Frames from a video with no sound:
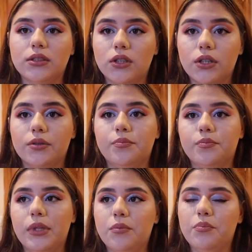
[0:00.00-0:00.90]
start
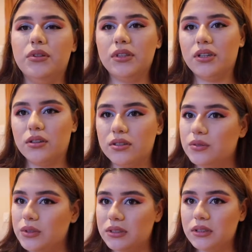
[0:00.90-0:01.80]
like pulling on
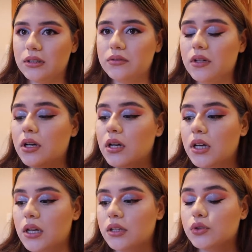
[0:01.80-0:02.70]
you and stuff.
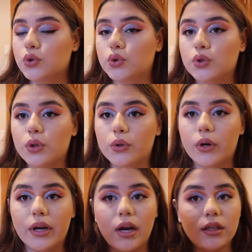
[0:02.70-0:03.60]
So
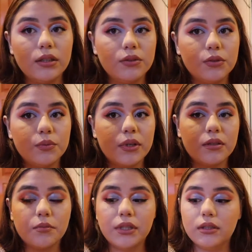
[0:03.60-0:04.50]
I highly do
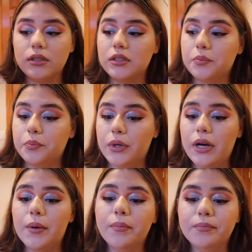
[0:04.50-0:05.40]
recommend these.
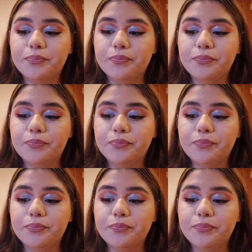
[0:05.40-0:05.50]
But